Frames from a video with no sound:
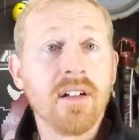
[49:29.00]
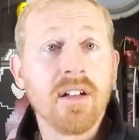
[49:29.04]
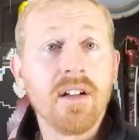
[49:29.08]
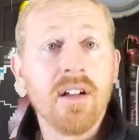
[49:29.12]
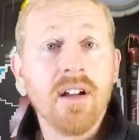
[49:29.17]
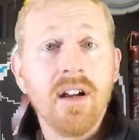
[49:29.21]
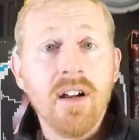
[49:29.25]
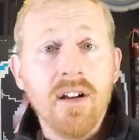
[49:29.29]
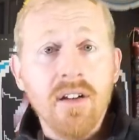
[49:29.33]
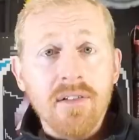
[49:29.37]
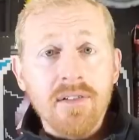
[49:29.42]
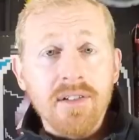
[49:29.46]

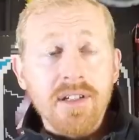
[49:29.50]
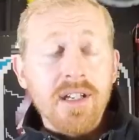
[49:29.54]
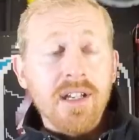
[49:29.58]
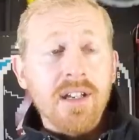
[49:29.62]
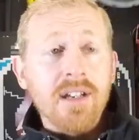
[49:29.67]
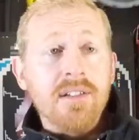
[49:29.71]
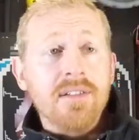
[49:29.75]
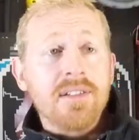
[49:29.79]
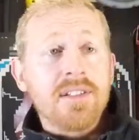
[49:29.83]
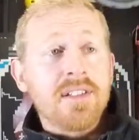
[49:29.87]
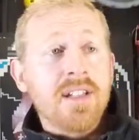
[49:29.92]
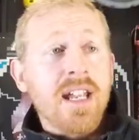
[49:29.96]
Oh yeah,
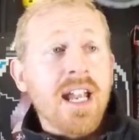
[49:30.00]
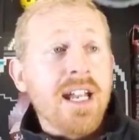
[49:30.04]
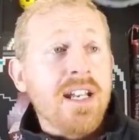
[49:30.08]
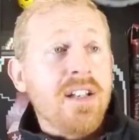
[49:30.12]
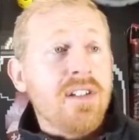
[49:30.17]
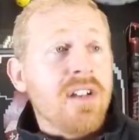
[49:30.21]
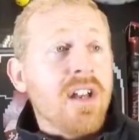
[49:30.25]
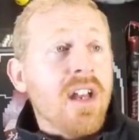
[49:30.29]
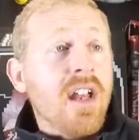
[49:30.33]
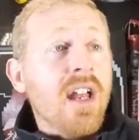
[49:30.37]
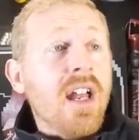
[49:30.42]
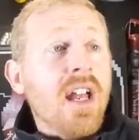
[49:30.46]
stage
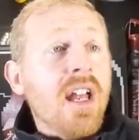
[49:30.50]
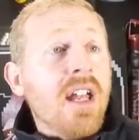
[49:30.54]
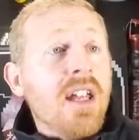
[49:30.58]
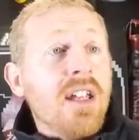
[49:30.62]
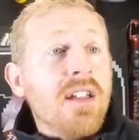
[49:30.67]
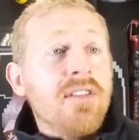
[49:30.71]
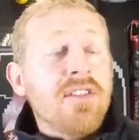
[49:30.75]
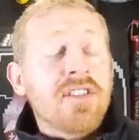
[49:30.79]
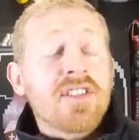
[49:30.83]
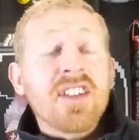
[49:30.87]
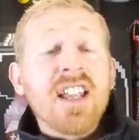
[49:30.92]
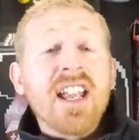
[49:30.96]

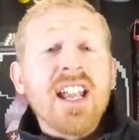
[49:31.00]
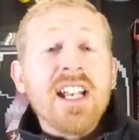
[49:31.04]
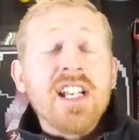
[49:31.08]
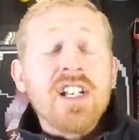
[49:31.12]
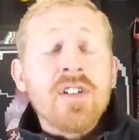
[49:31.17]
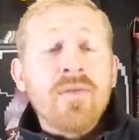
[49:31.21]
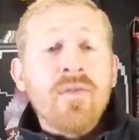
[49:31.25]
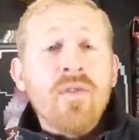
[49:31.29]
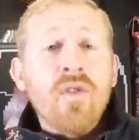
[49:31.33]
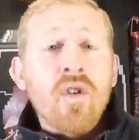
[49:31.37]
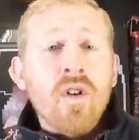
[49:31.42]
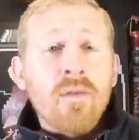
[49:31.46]

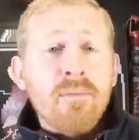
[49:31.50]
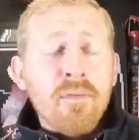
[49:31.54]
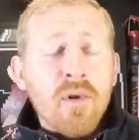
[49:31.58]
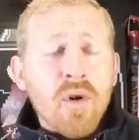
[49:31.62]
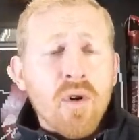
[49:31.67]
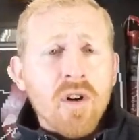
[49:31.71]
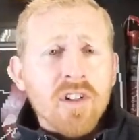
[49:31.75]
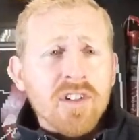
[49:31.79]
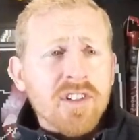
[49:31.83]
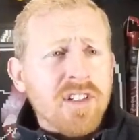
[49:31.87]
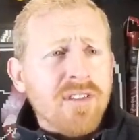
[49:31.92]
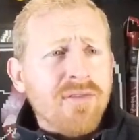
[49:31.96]
4
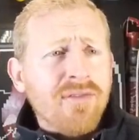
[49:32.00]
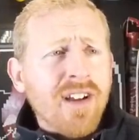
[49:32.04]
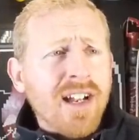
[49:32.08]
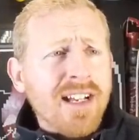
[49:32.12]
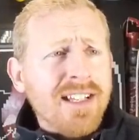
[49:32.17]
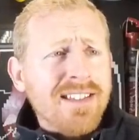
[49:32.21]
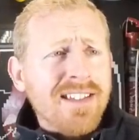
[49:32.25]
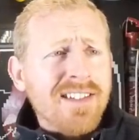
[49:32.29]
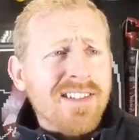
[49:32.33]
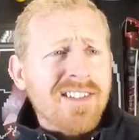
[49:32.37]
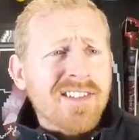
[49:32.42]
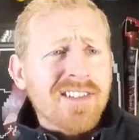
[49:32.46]
boss. You fight
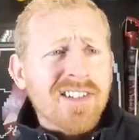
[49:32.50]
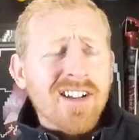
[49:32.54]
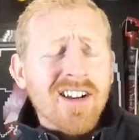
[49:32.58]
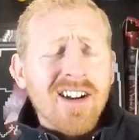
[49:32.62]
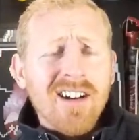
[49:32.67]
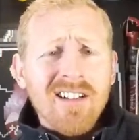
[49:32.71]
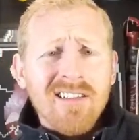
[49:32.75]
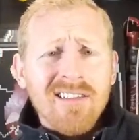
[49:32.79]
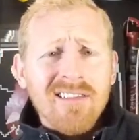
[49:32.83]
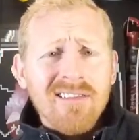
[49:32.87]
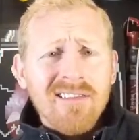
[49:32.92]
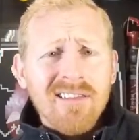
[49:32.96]
this
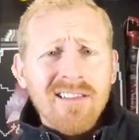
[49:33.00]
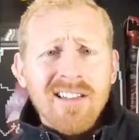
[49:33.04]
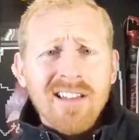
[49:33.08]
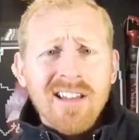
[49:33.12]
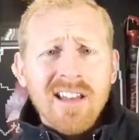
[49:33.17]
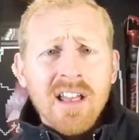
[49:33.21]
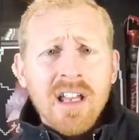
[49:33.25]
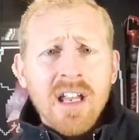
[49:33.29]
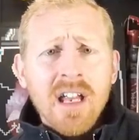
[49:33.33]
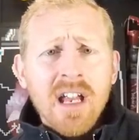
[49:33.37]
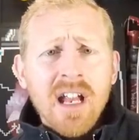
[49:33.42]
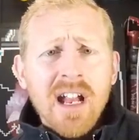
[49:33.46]
skull,
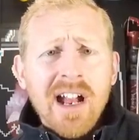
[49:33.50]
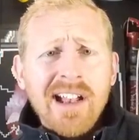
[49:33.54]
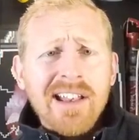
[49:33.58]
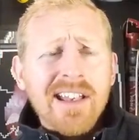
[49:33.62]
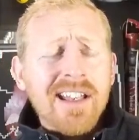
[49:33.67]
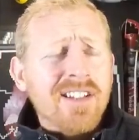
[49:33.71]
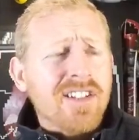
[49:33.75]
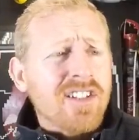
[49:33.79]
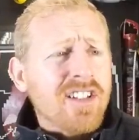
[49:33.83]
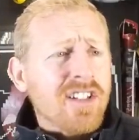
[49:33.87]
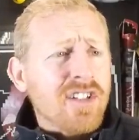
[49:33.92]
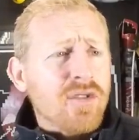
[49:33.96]
and
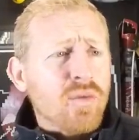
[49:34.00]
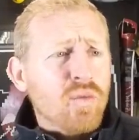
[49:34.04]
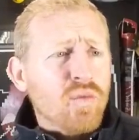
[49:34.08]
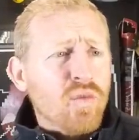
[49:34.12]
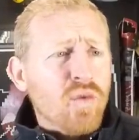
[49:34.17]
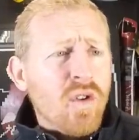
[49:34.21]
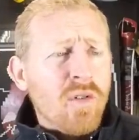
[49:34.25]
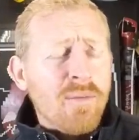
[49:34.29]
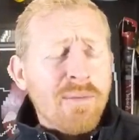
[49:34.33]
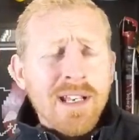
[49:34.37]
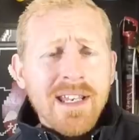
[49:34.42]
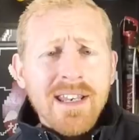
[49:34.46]
there's this
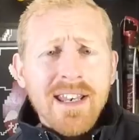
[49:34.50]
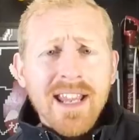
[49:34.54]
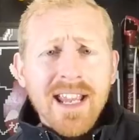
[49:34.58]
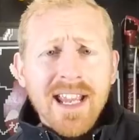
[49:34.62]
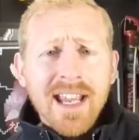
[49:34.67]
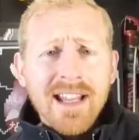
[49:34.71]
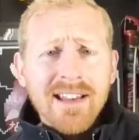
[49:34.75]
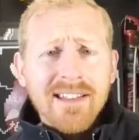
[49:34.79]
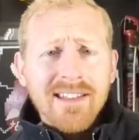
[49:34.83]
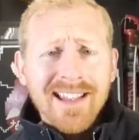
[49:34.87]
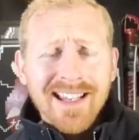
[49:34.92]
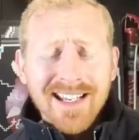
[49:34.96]
woman
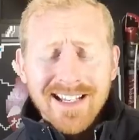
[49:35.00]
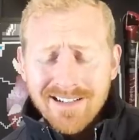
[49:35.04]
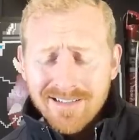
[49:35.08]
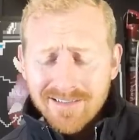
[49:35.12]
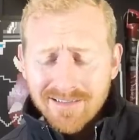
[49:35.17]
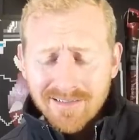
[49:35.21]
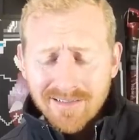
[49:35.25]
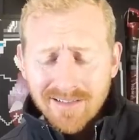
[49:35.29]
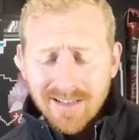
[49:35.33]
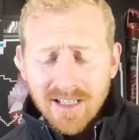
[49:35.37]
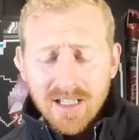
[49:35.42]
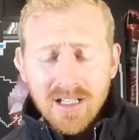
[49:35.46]
there, like
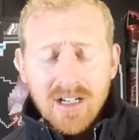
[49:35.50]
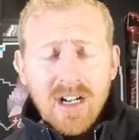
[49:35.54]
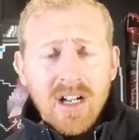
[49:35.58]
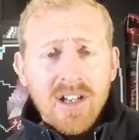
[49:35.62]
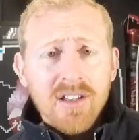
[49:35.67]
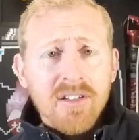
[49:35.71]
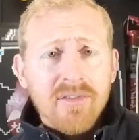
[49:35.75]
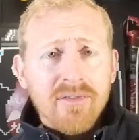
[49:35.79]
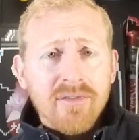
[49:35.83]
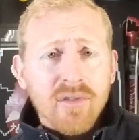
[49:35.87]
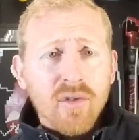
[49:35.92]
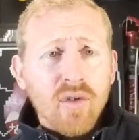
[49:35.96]
on
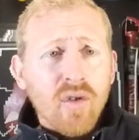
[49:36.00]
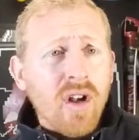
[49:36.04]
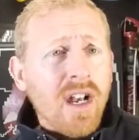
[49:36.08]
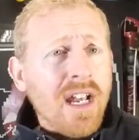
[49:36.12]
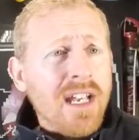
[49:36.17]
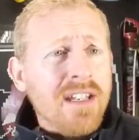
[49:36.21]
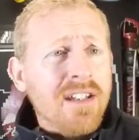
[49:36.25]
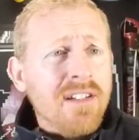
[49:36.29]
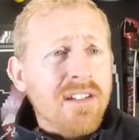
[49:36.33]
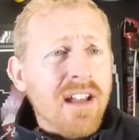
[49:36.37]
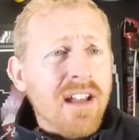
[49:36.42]
the floor, and